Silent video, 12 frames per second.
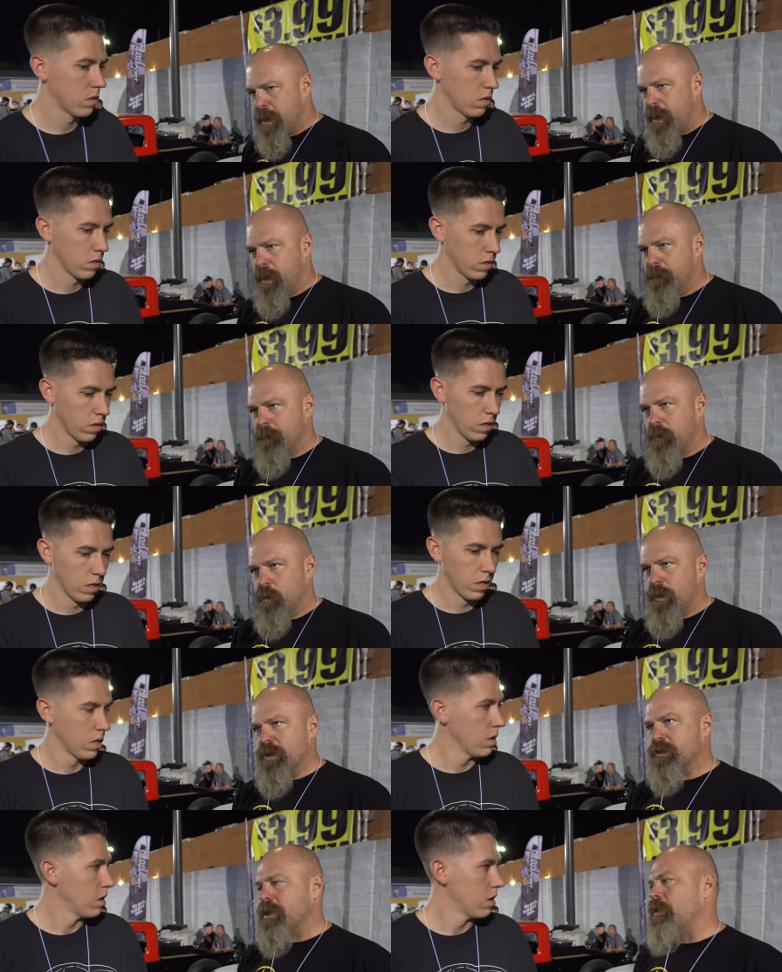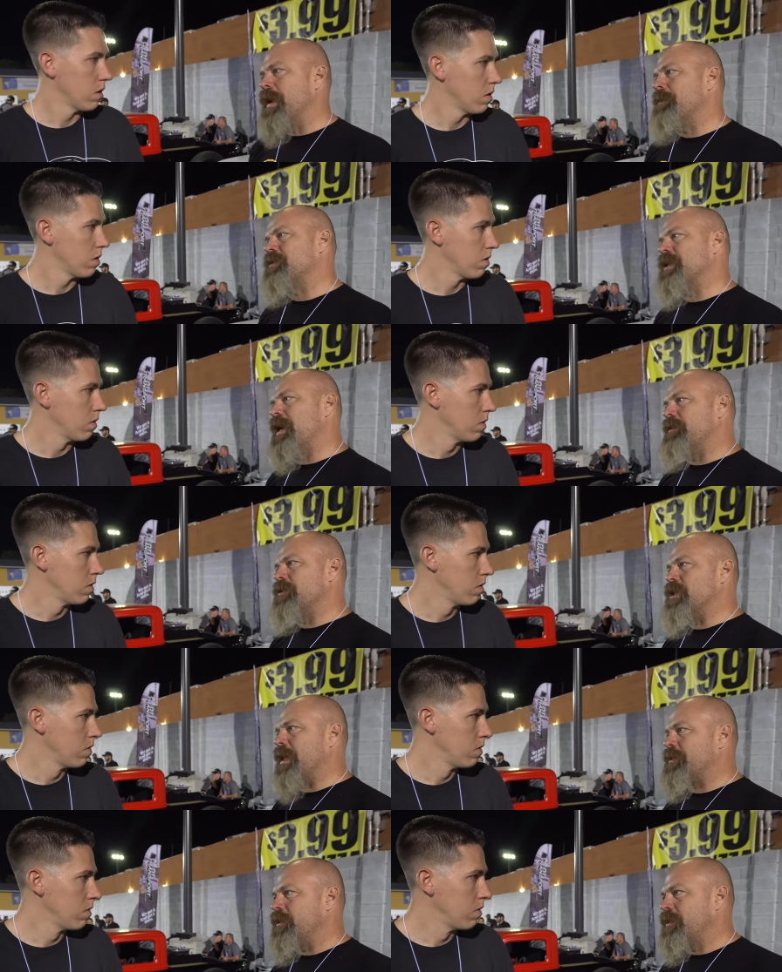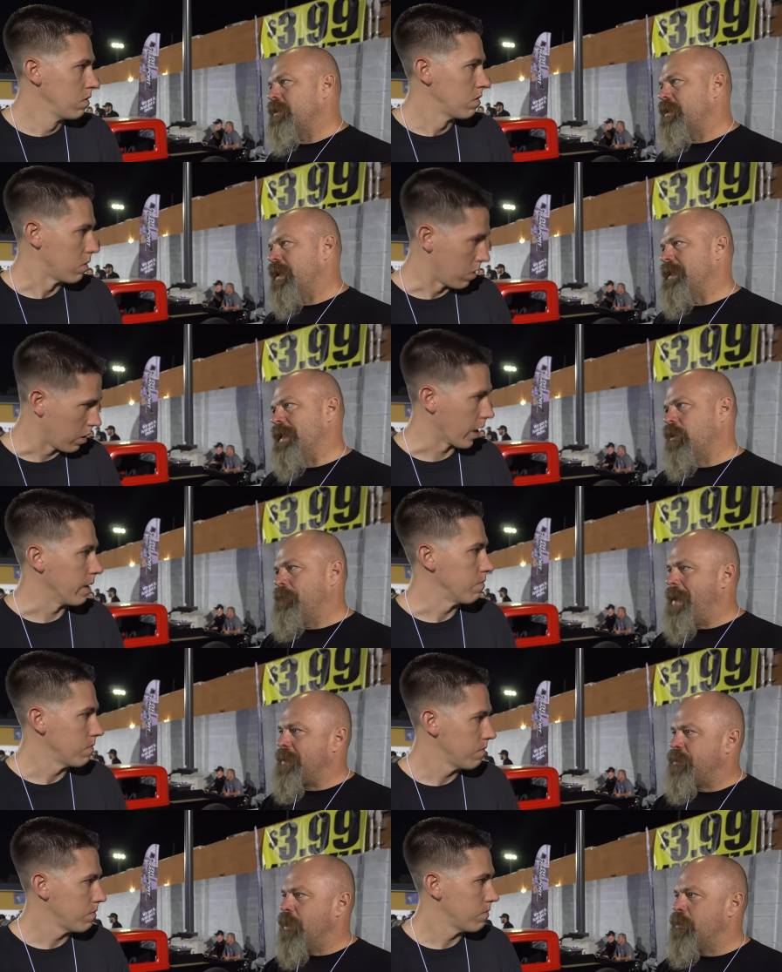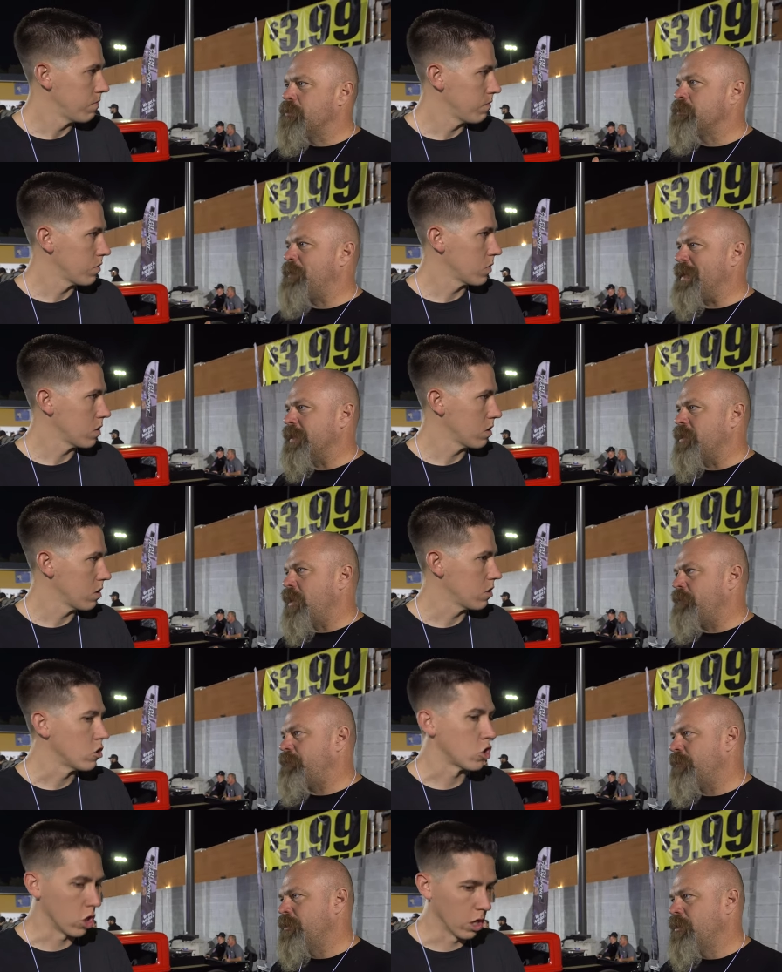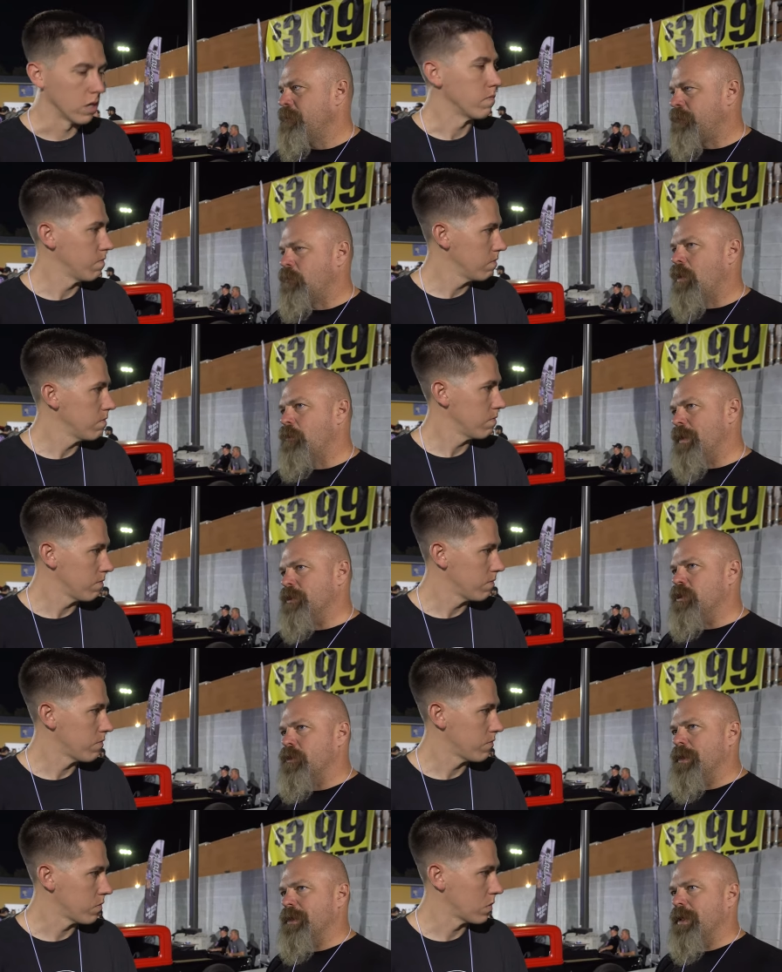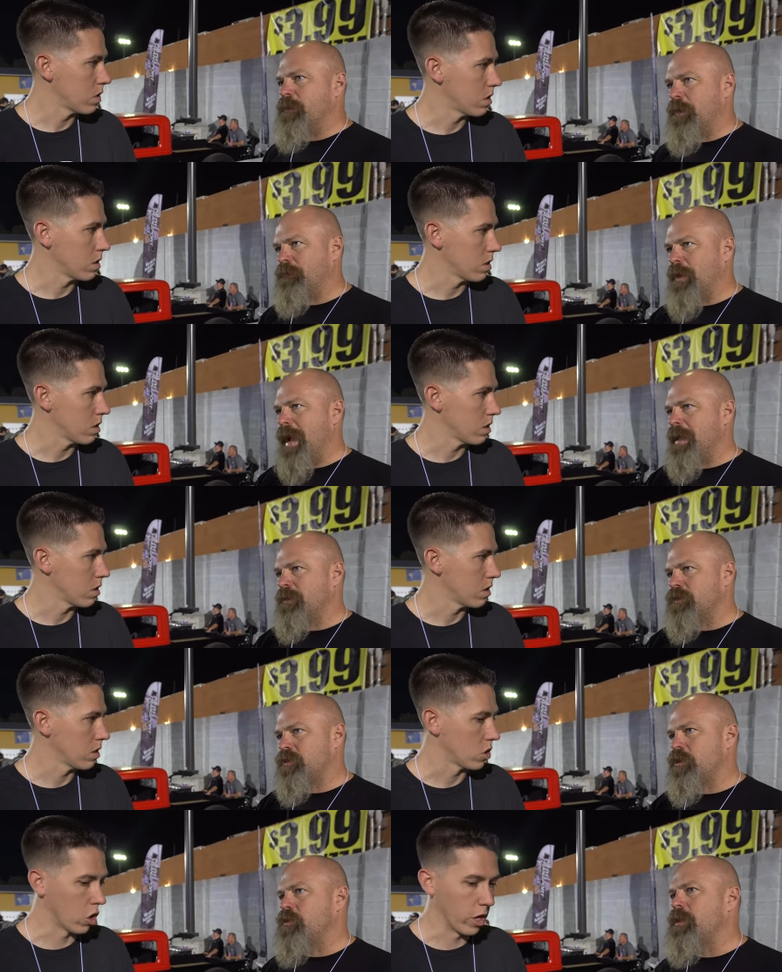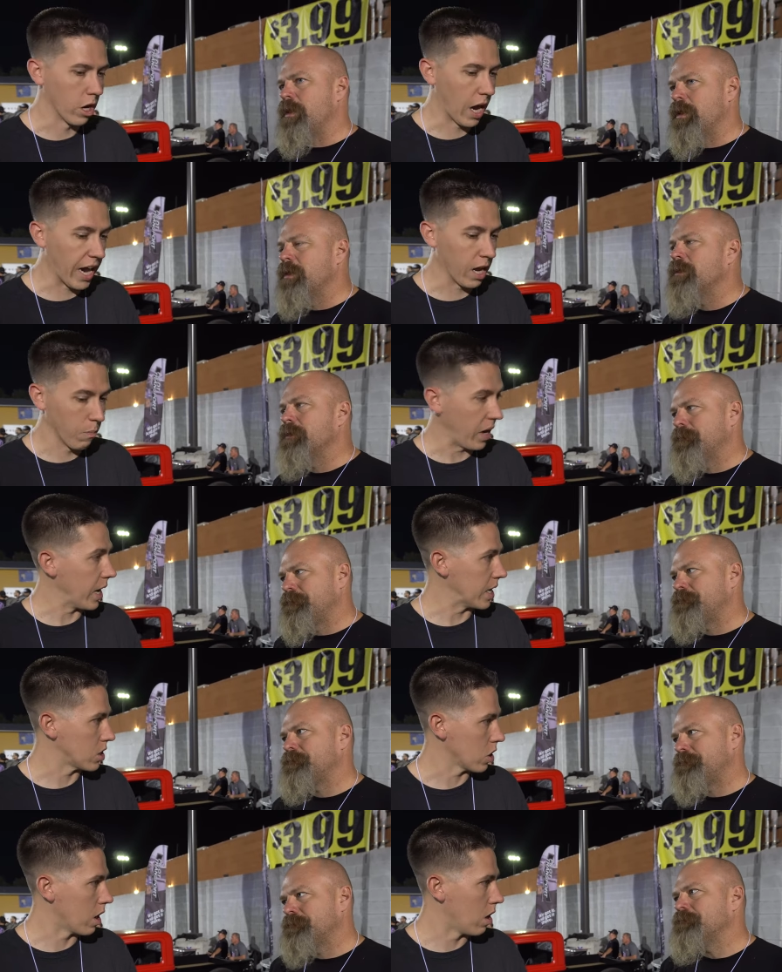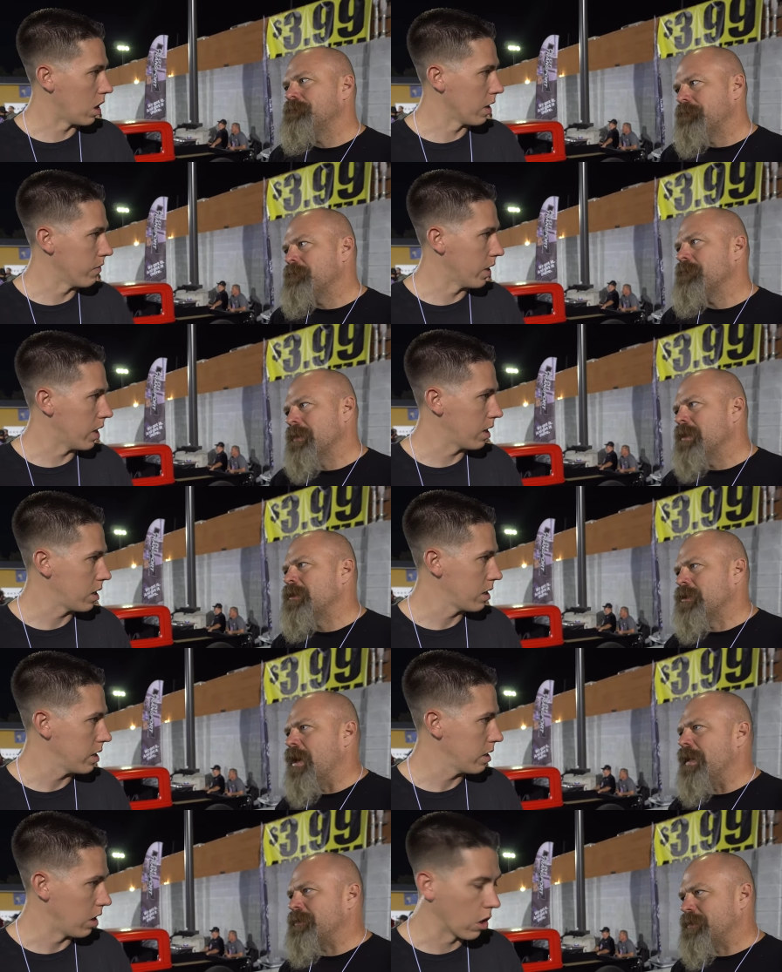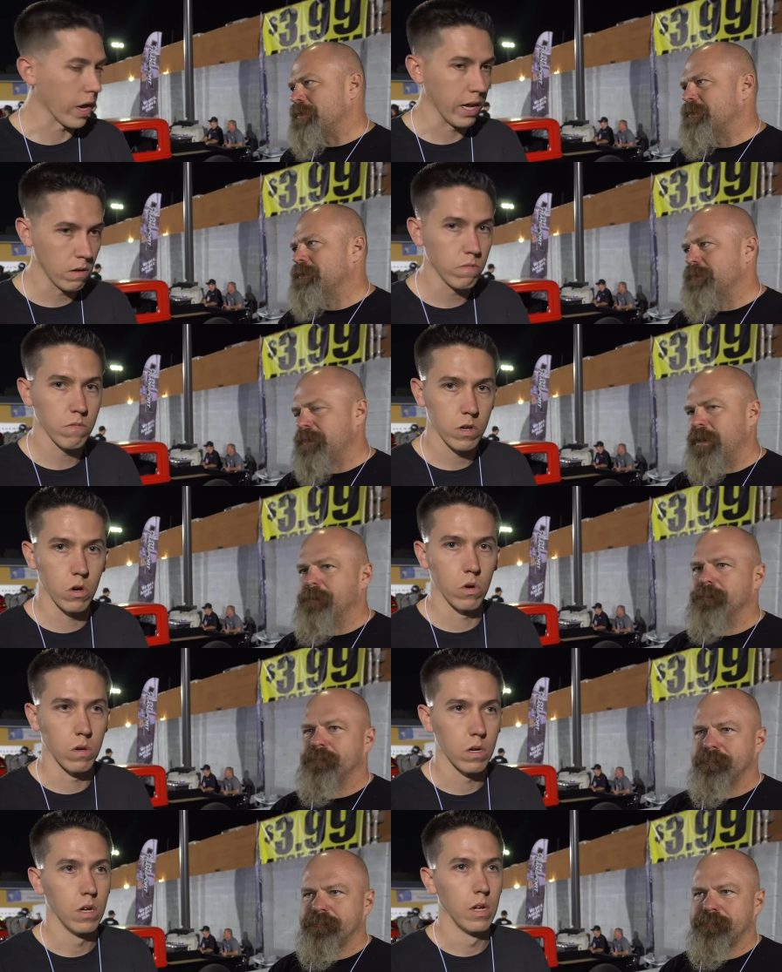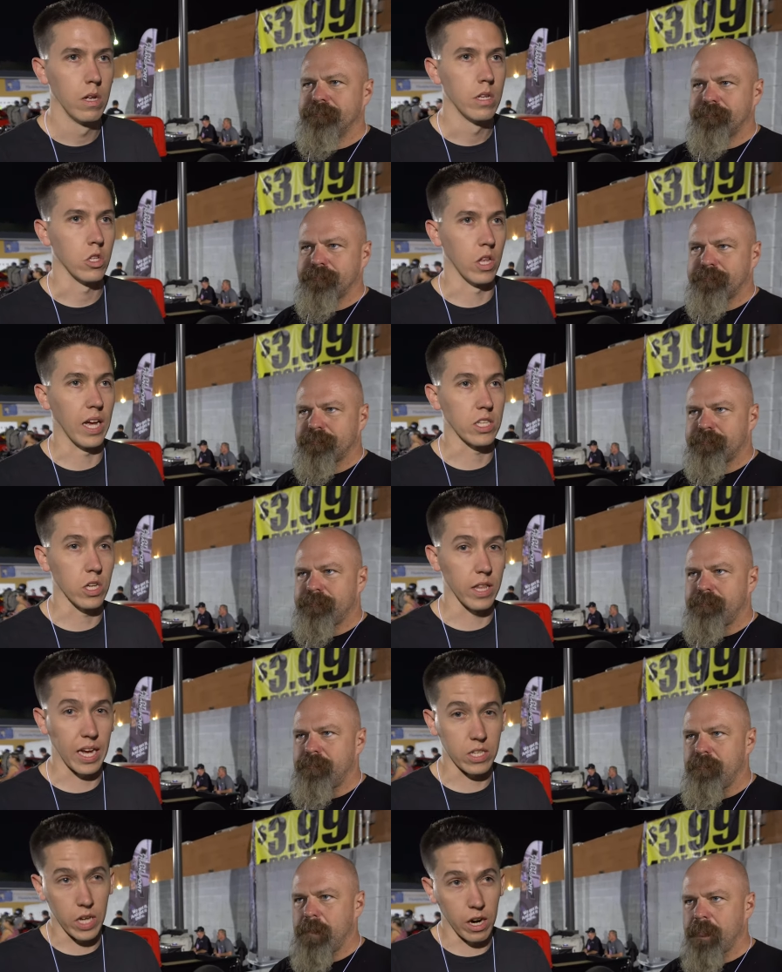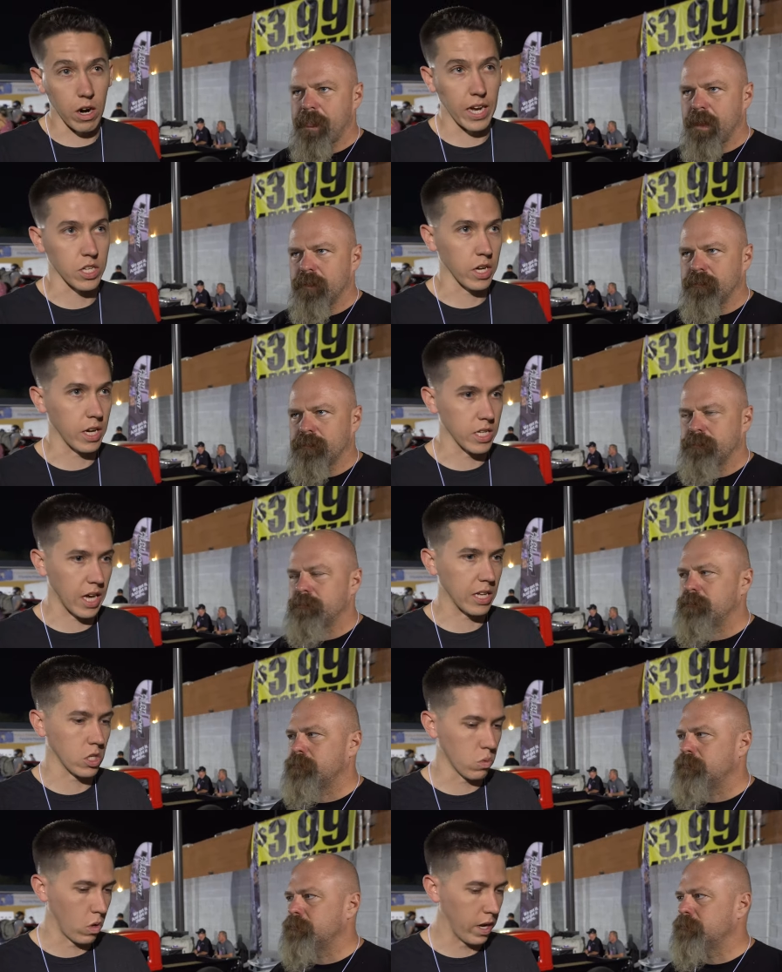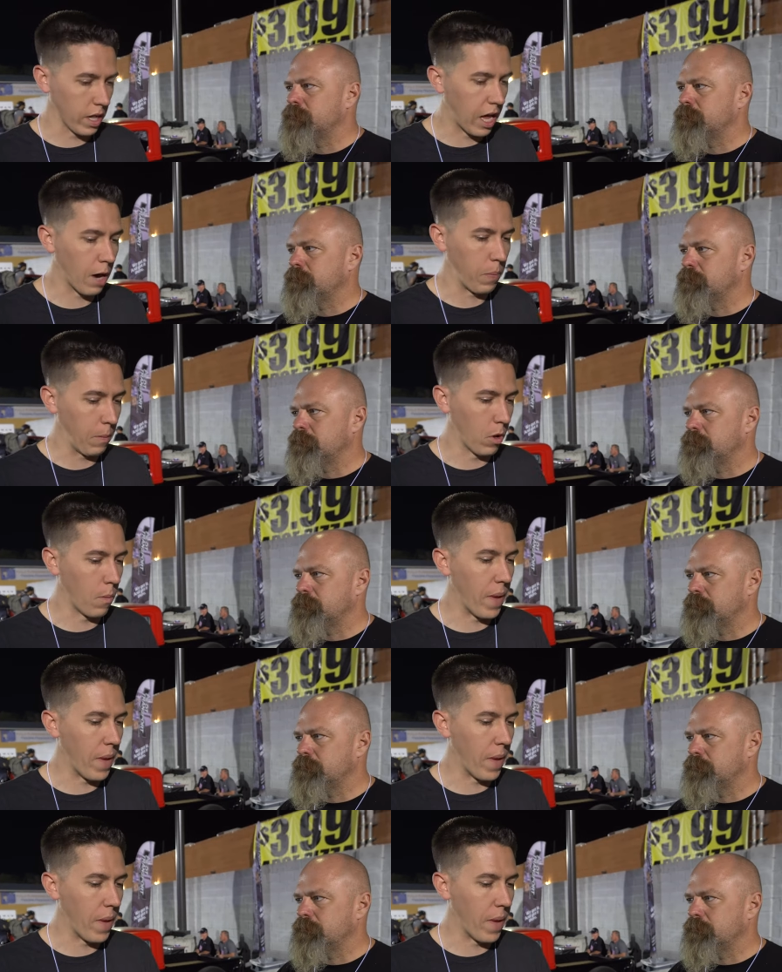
Speaker 1: um, we use an OEM style injector, and they don't okay. make those big enough sure. for what we do. And like we've ran
Speaker 2: two. So you're high impedance on all of the. Correct. Okay. Yep. Cool. So that's it. that's interesting because that's what a lot of people